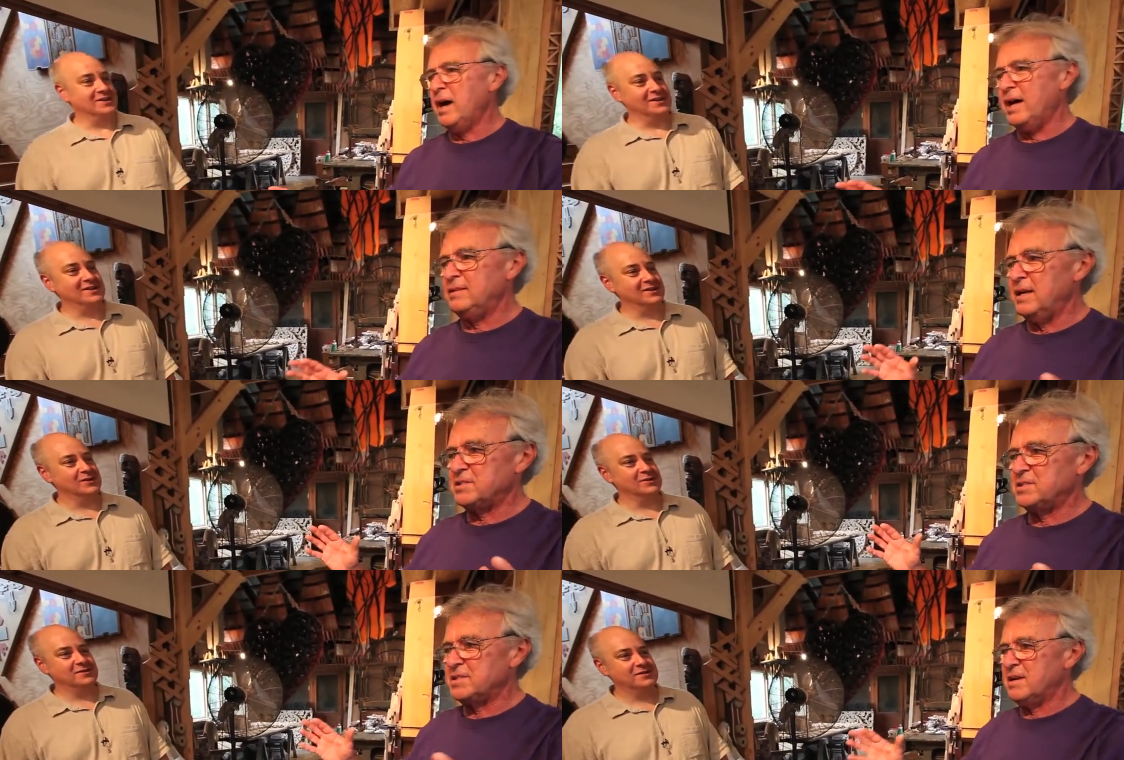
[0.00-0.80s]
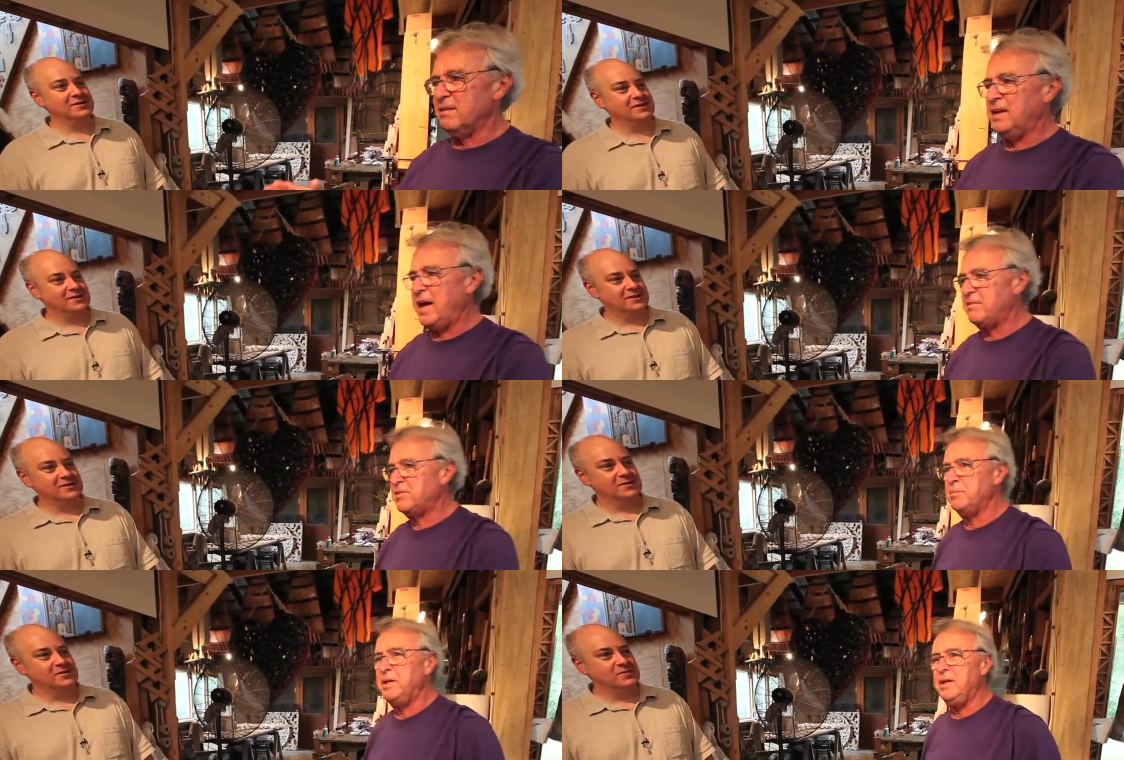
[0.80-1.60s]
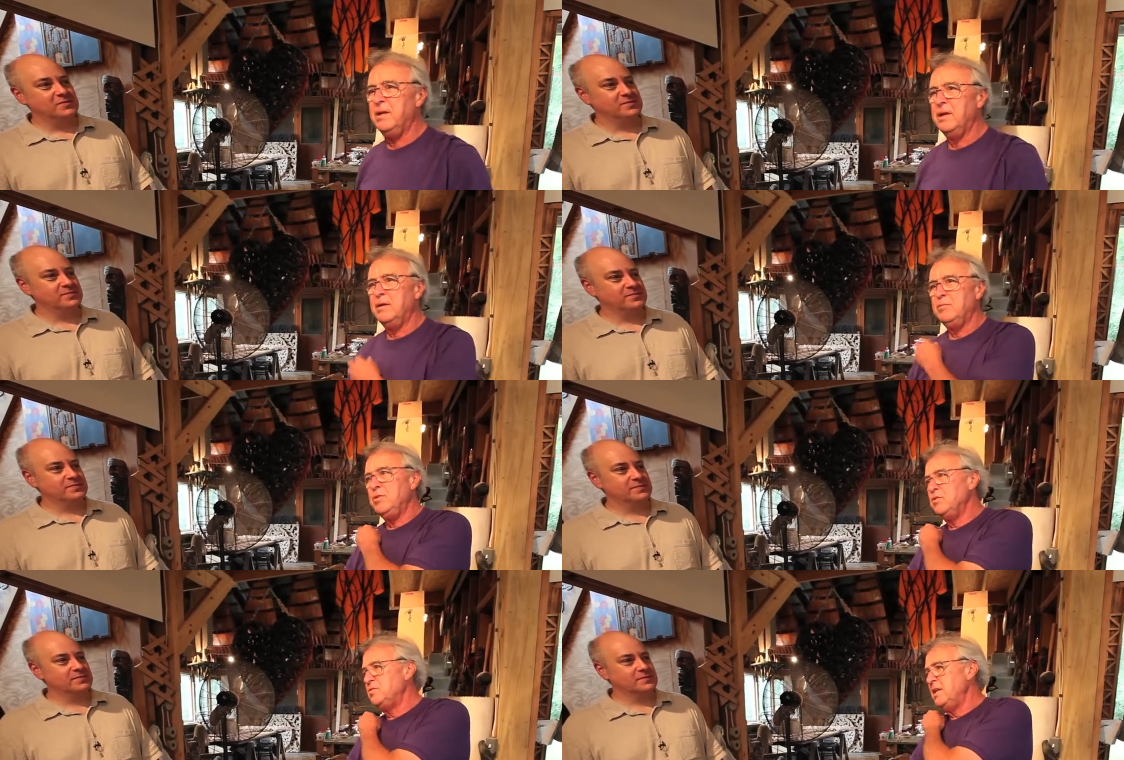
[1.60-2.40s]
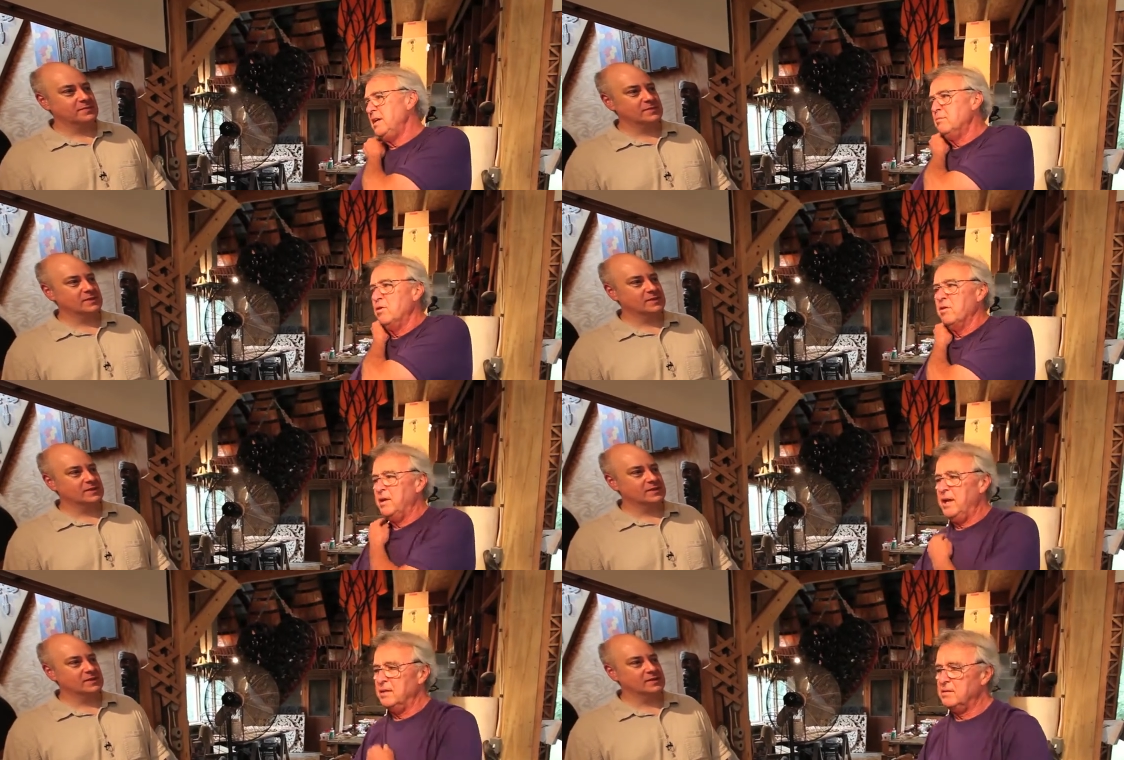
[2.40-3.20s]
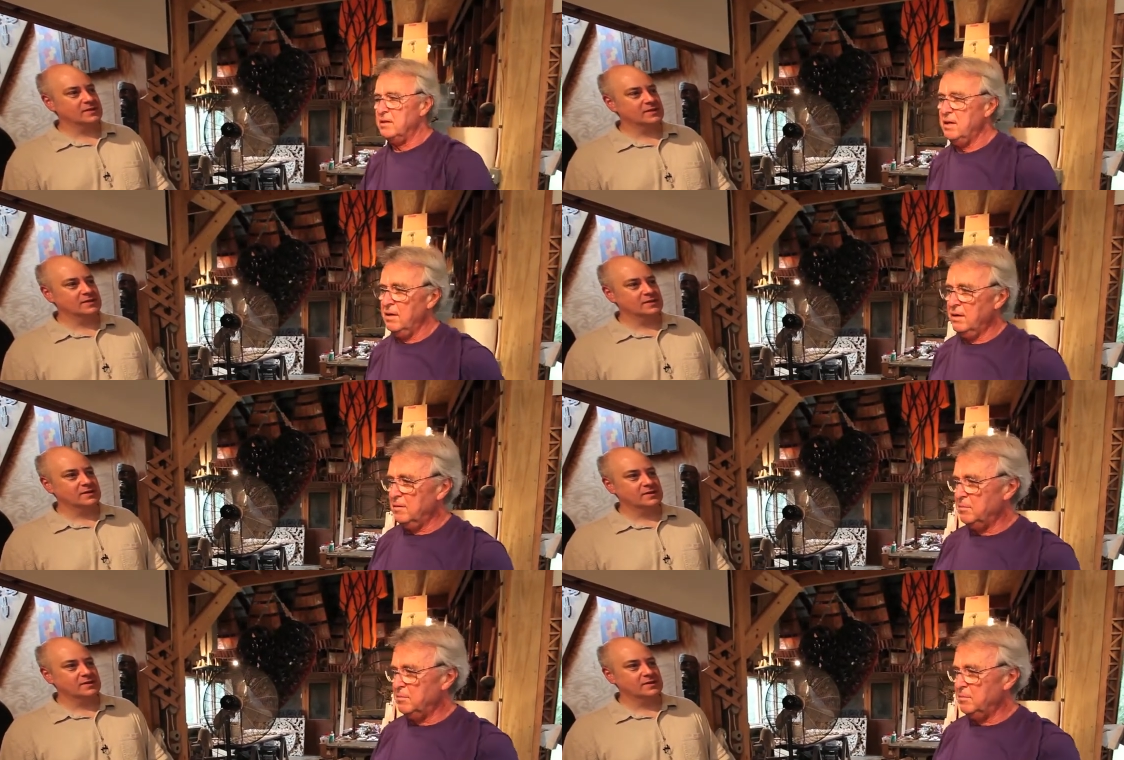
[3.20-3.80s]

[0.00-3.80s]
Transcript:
Speaker 1: do not yeah. necessarily have to be museum oriented,